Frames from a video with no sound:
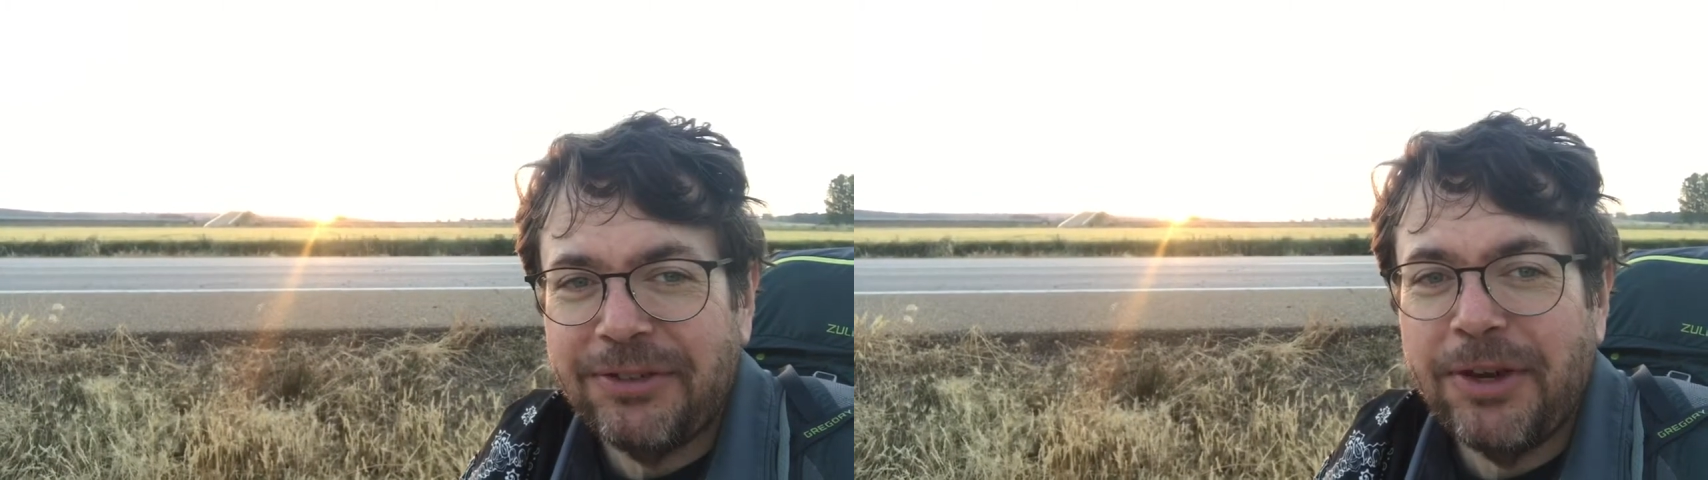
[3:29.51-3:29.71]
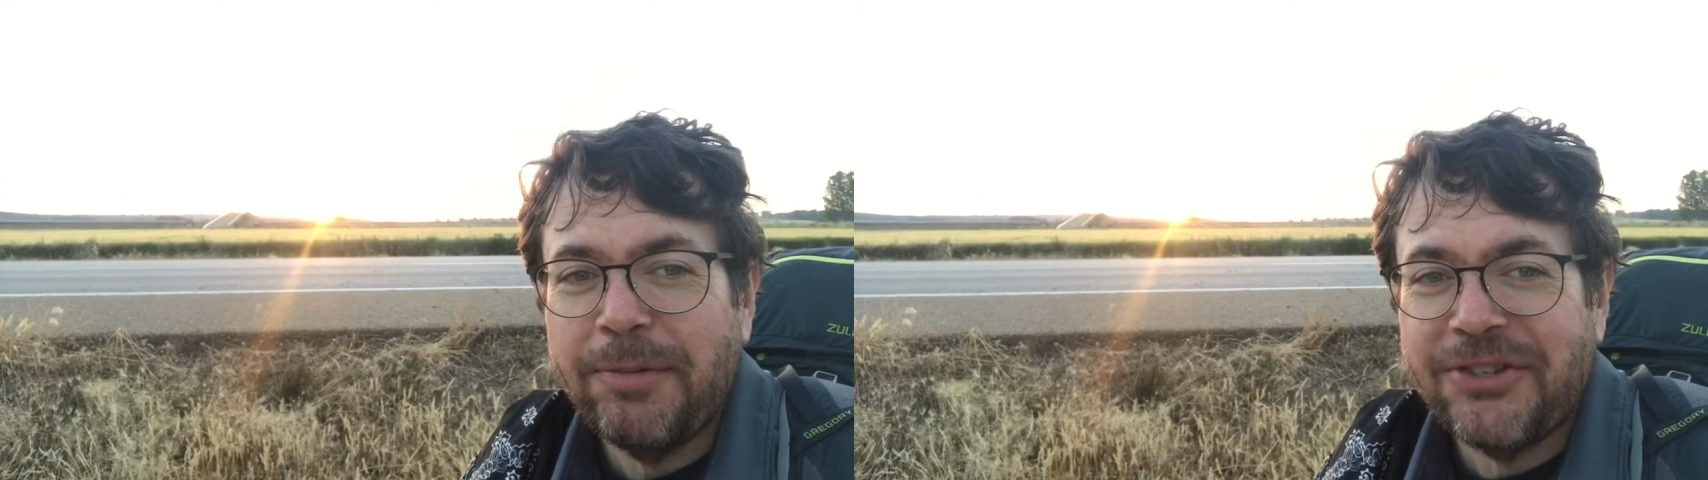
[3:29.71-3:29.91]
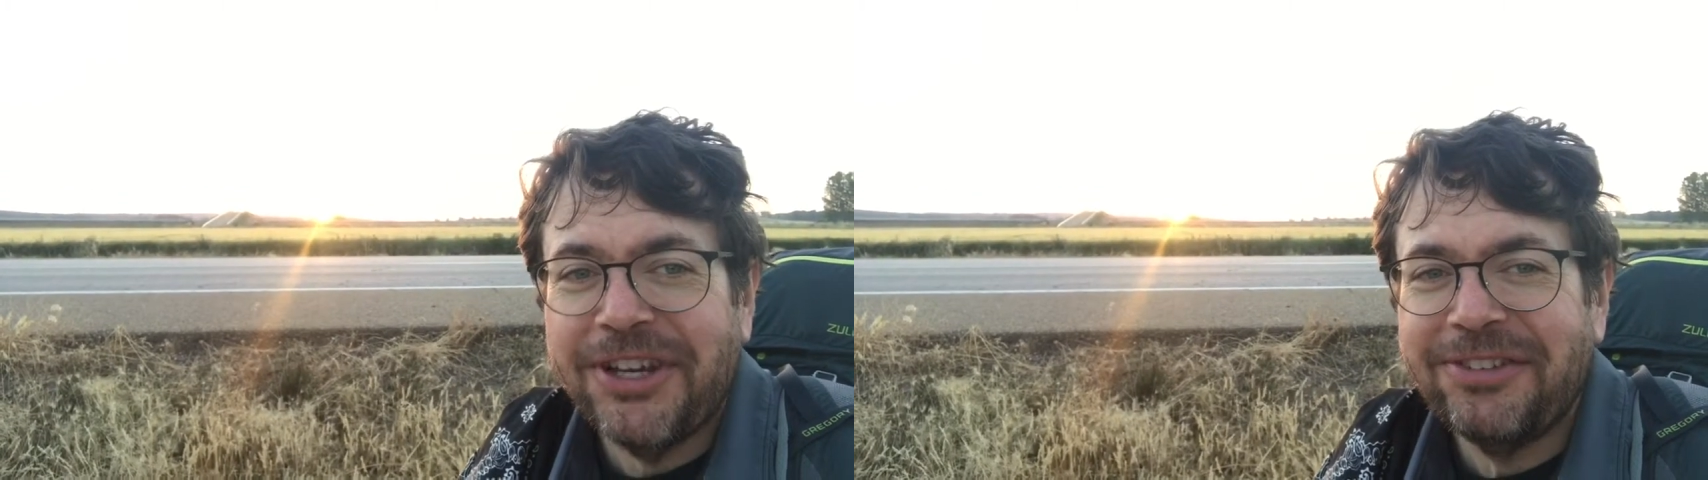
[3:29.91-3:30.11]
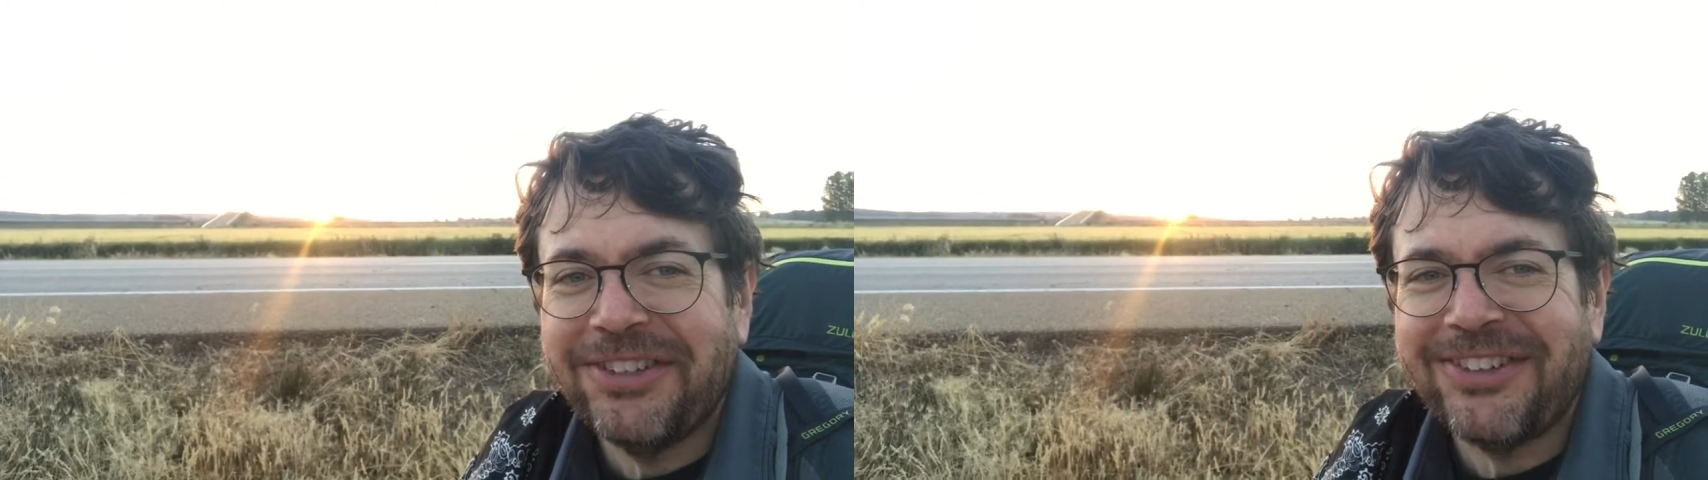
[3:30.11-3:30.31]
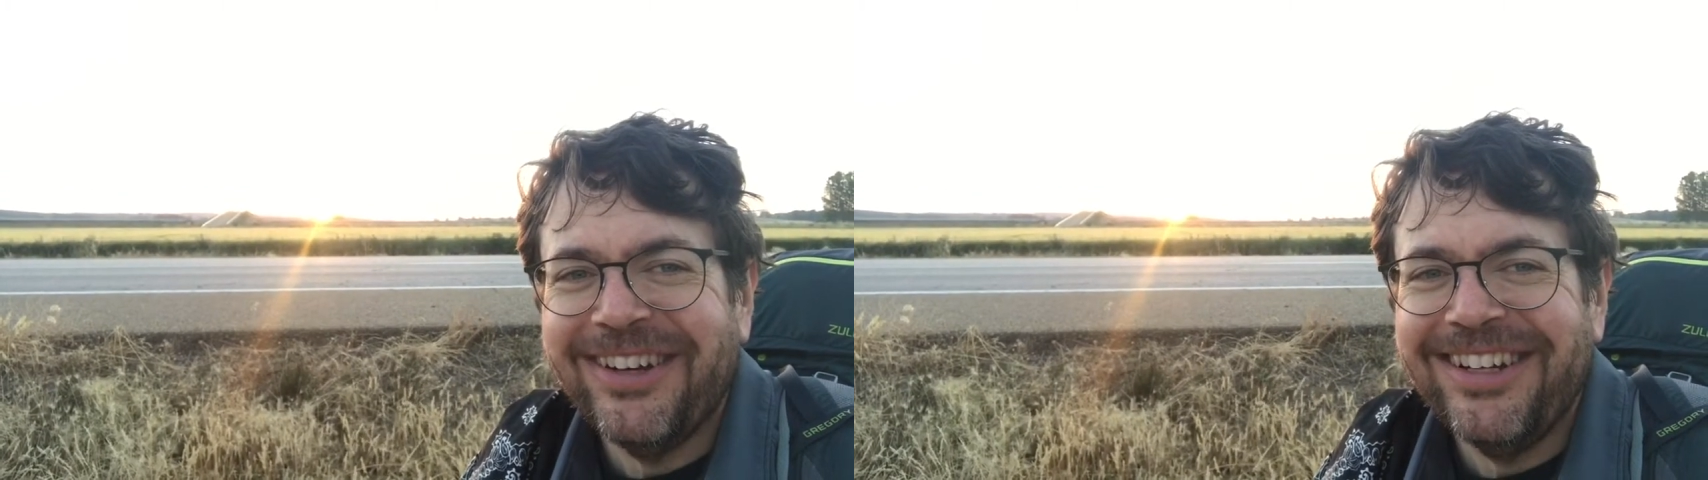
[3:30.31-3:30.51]
very
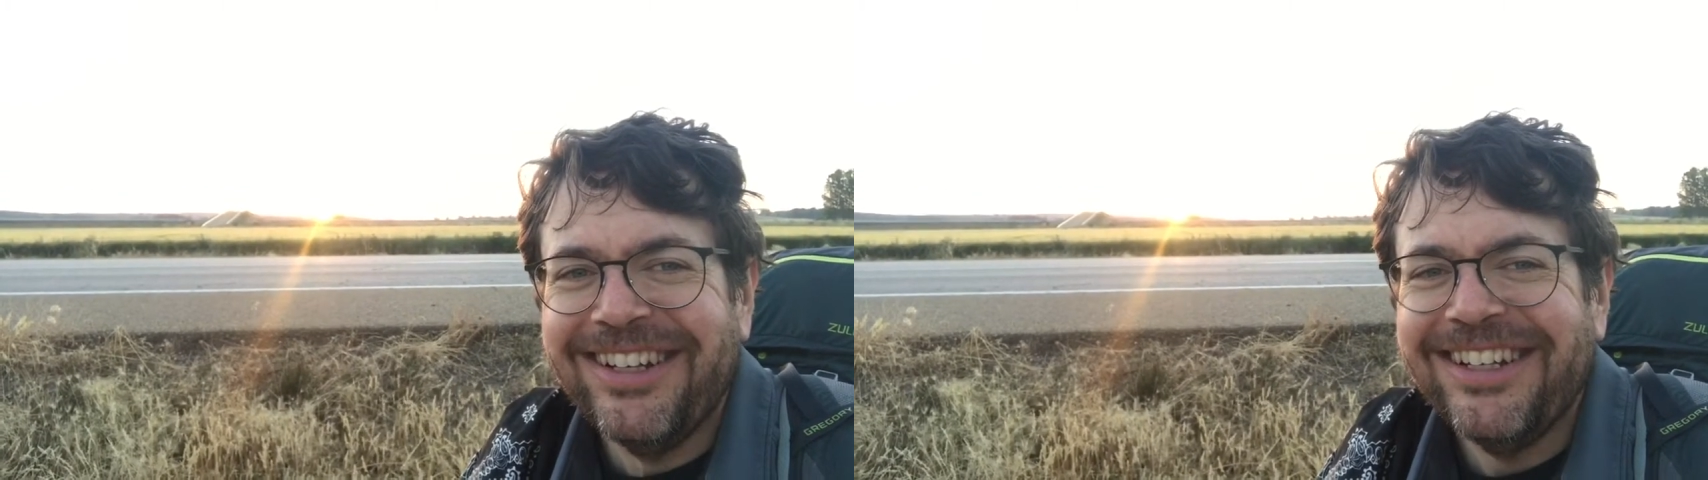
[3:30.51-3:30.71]
majestic, right?